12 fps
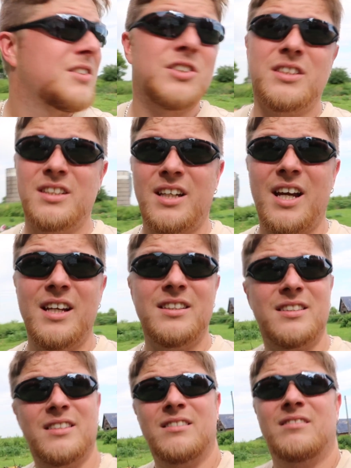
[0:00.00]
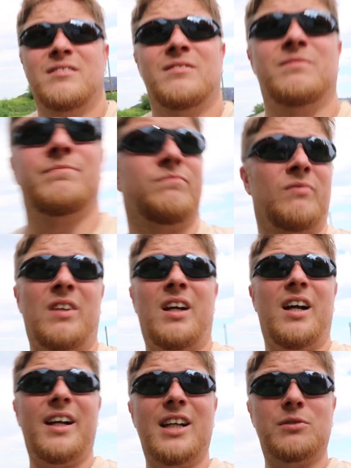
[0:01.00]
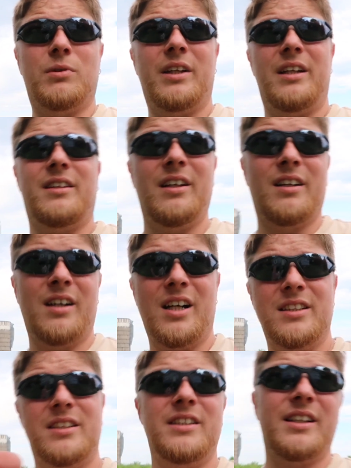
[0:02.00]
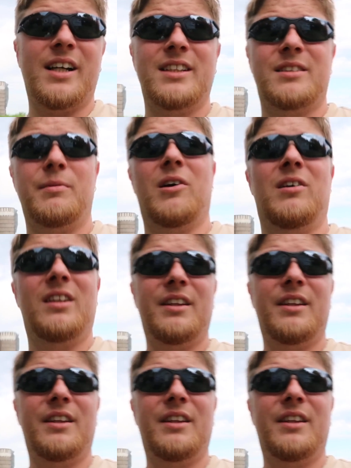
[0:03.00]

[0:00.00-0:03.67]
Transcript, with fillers: just in case, I guess we'll end it there. I'll see you guys tomorrow.